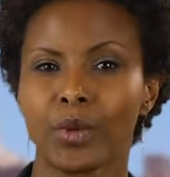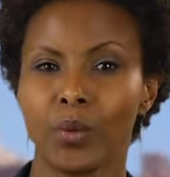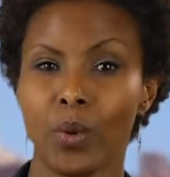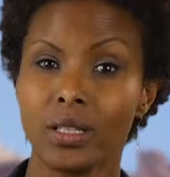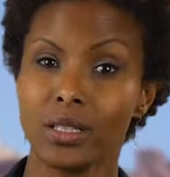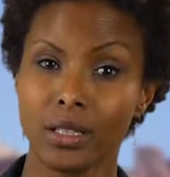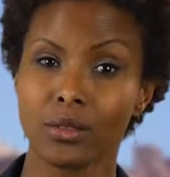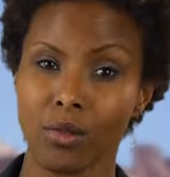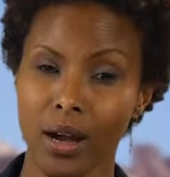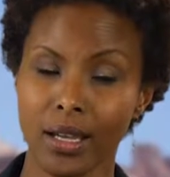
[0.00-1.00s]
When
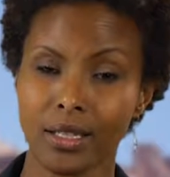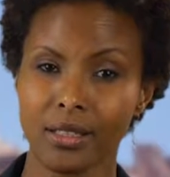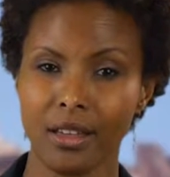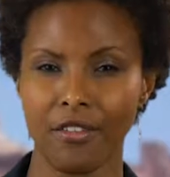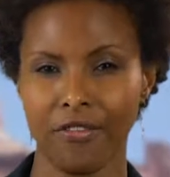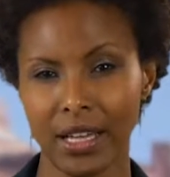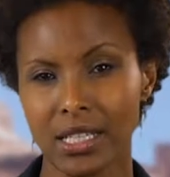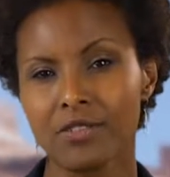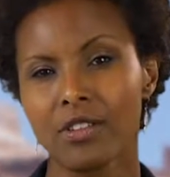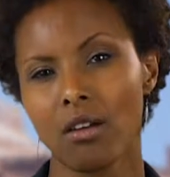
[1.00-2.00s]
done right,
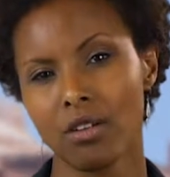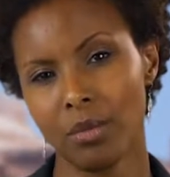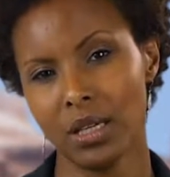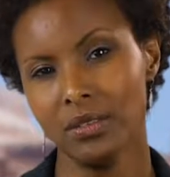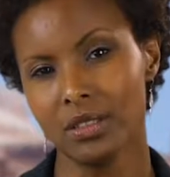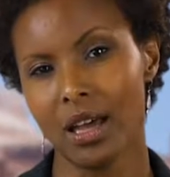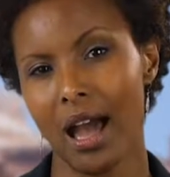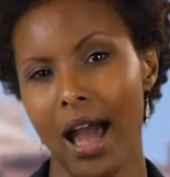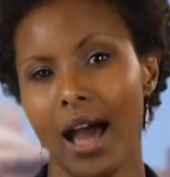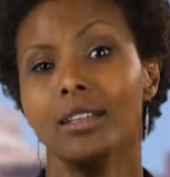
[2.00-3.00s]
effective government
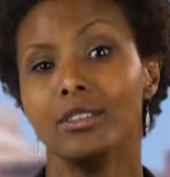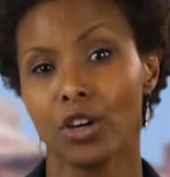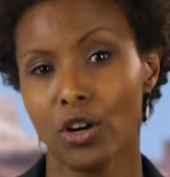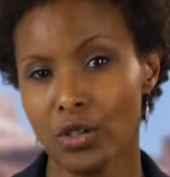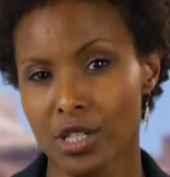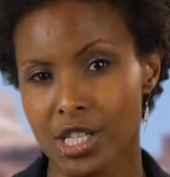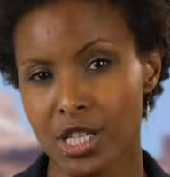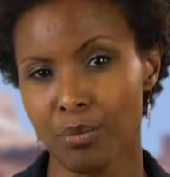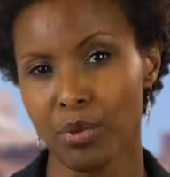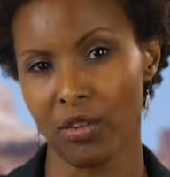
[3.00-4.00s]
and
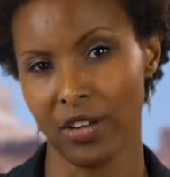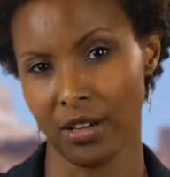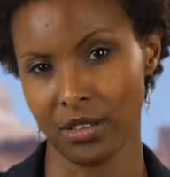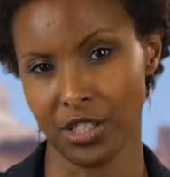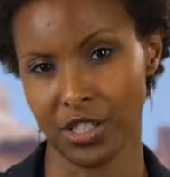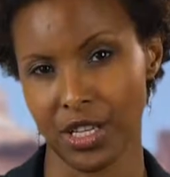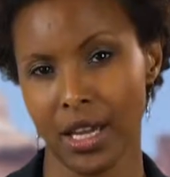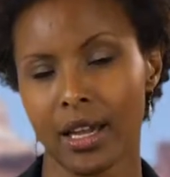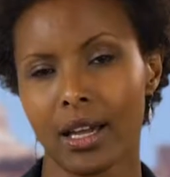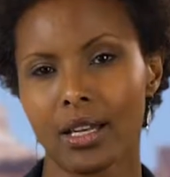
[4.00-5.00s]
ownership of heritage
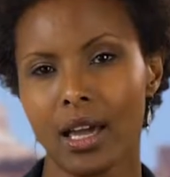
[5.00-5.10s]
can